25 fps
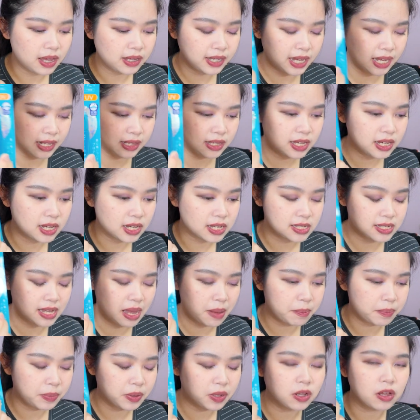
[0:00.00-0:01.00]
getting a
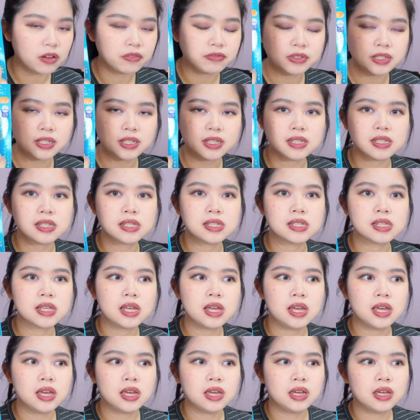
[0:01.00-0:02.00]
sample of this
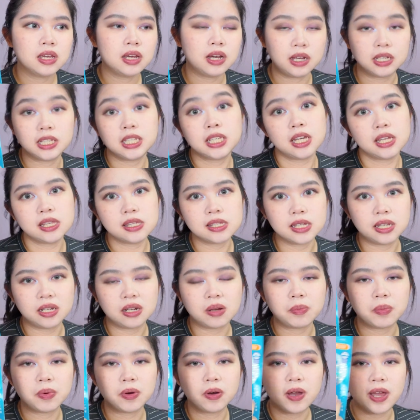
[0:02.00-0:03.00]
here in
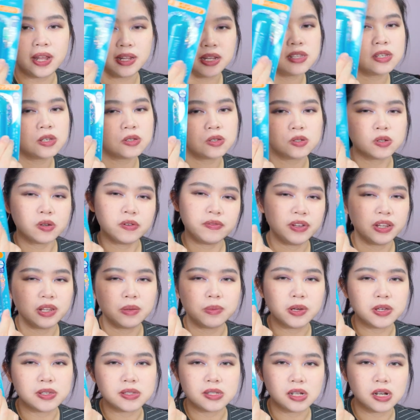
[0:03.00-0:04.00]
Singapore, and this is also
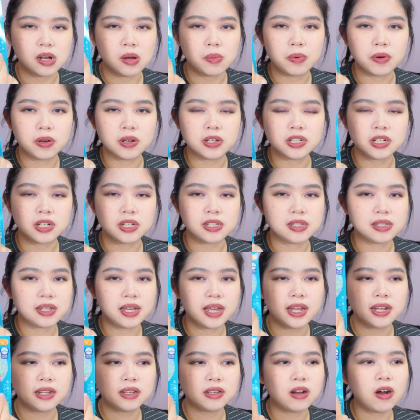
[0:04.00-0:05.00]
available in Singapore. It's just
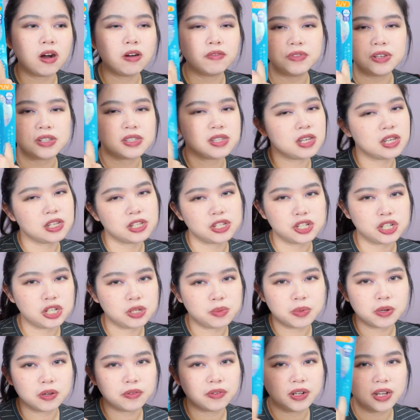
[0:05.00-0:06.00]
that obviously it's
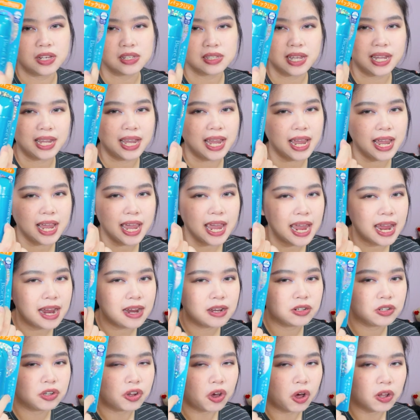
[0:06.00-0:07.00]
cheaper, but it's like
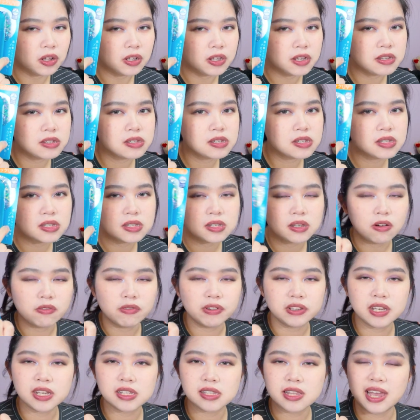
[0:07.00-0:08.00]
$8.
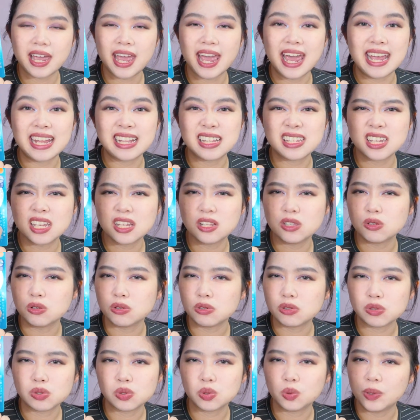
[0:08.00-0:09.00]
Over here it's like 18
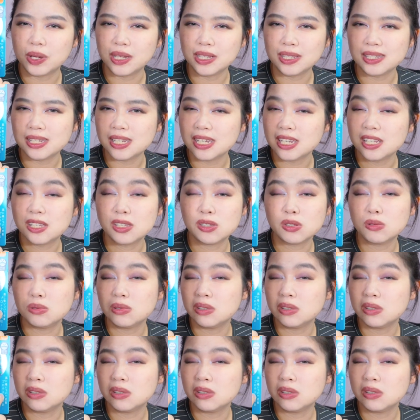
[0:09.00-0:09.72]
to 20